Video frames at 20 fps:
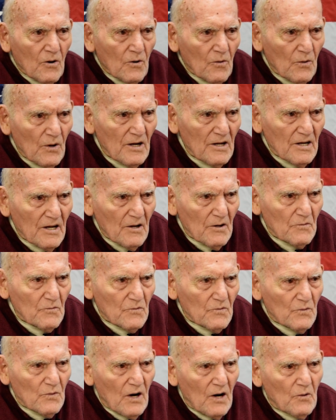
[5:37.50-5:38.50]

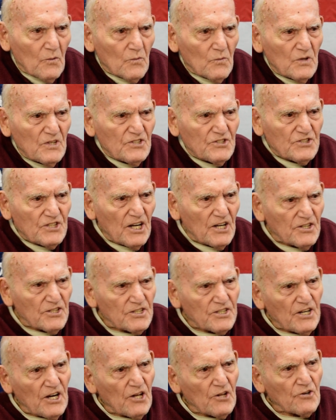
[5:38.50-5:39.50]
Well, we stayed
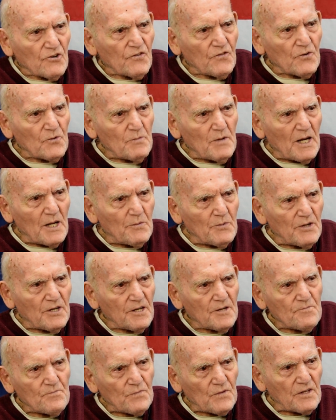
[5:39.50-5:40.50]
together for
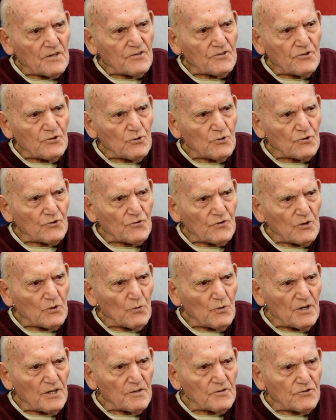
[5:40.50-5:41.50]
maybe 2 or
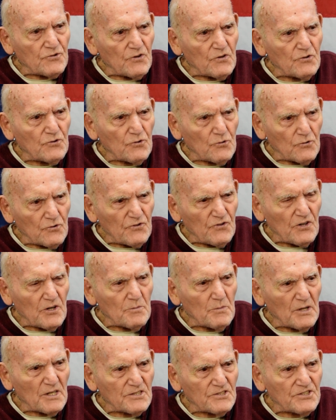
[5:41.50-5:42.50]
3
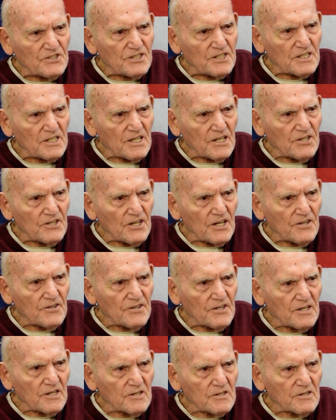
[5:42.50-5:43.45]
months, and then